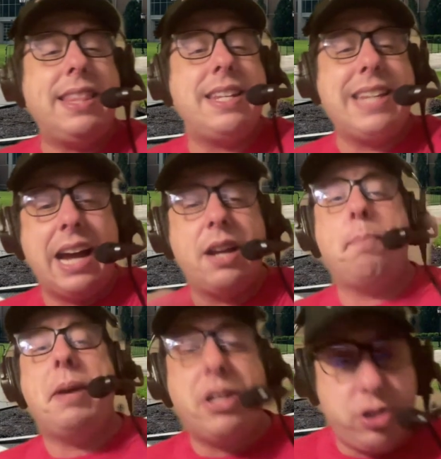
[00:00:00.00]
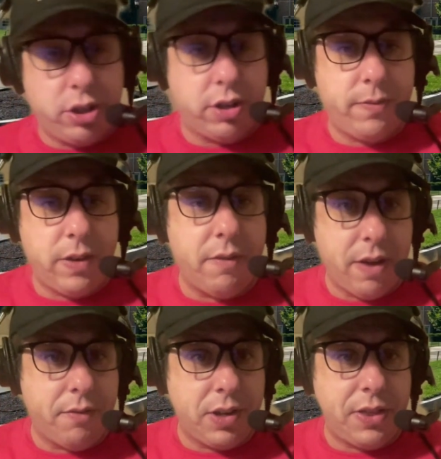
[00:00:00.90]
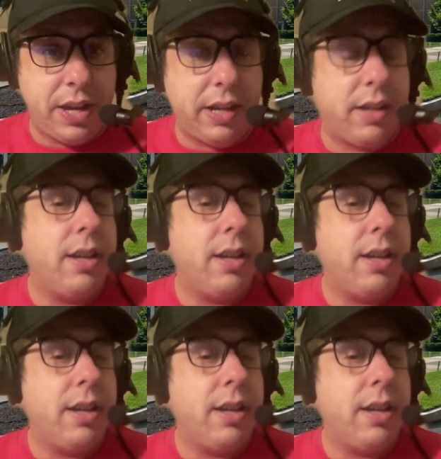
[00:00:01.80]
the entire picture of everything.